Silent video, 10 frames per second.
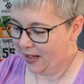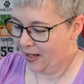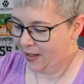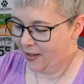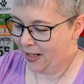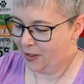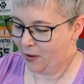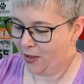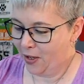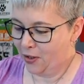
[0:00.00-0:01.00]
All right,
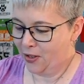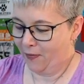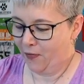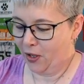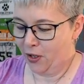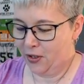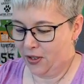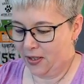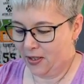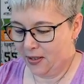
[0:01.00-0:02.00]
so there's the
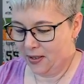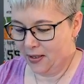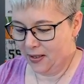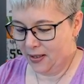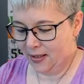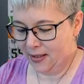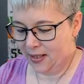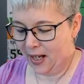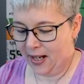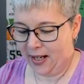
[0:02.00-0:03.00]
first
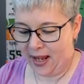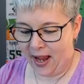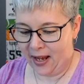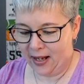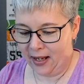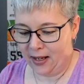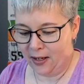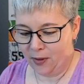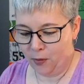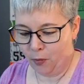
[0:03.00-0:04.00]
side added.
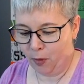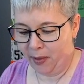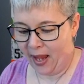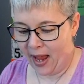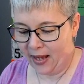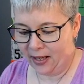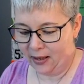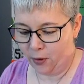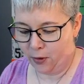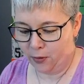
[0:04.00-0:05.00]
We'll be adding
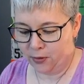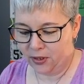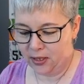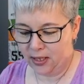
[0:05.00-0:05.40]
those